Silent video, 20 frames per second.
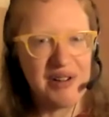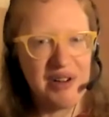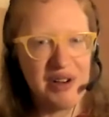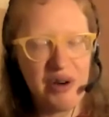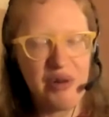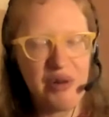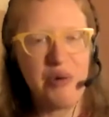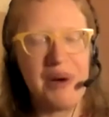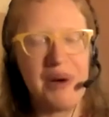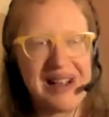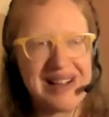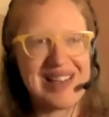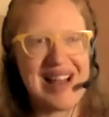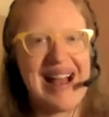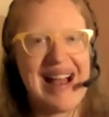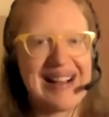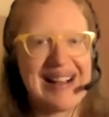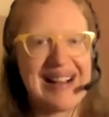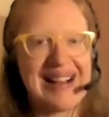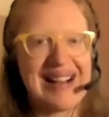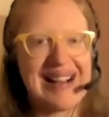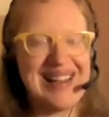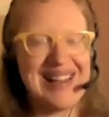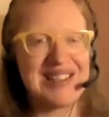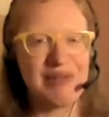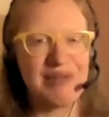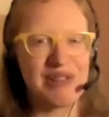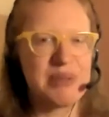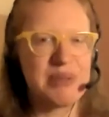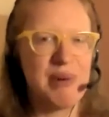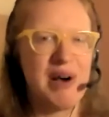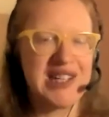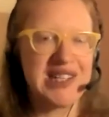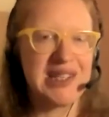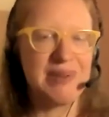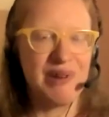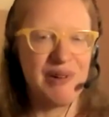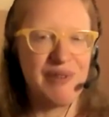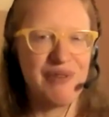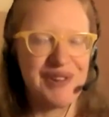who exactly is
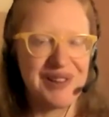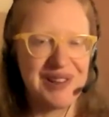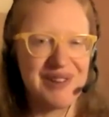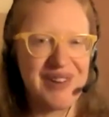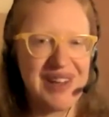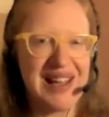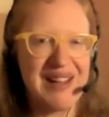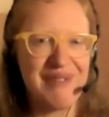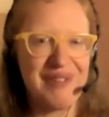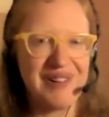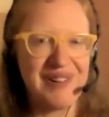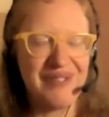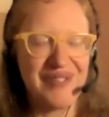responsible for the behavior.